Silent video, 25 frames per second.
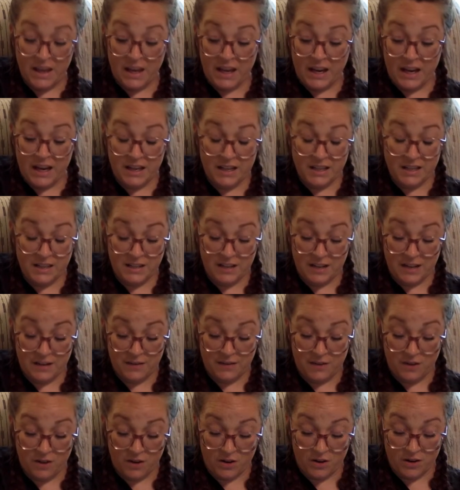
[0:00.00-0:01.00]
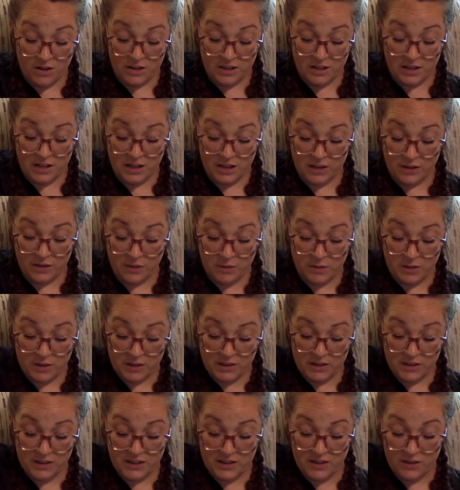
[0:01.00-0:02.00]
I didn't have the heart to tell her about
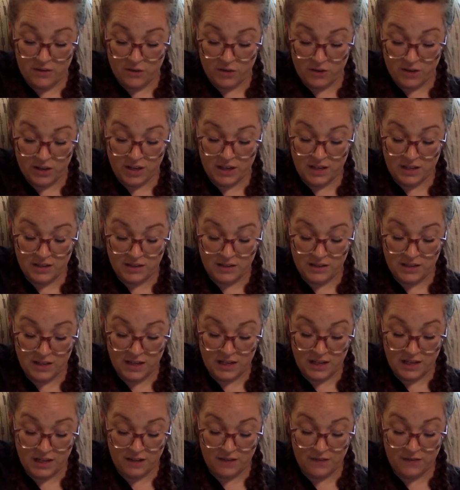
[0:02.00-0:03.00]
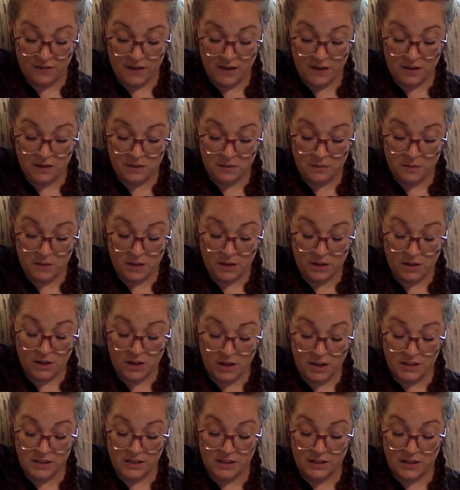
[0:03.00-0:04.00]
the severed kitten's head I'd found in my
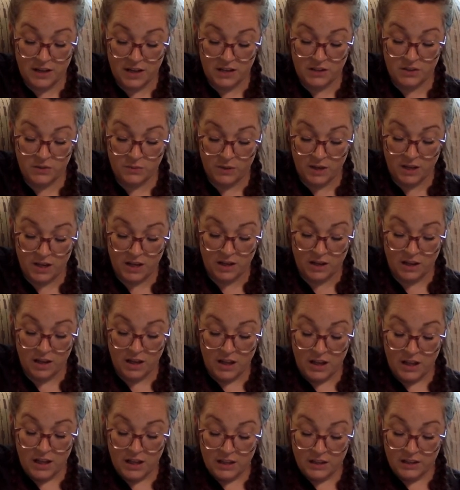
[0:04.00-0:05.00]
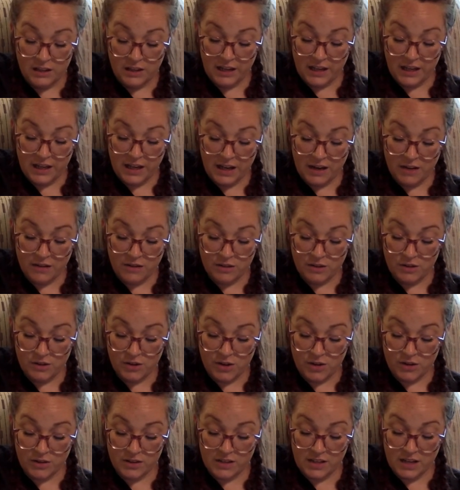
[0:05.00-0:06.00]
closet last week, laid out
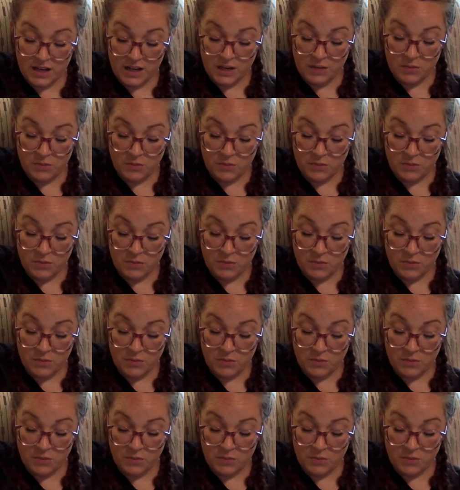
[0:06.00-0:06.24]
alongside a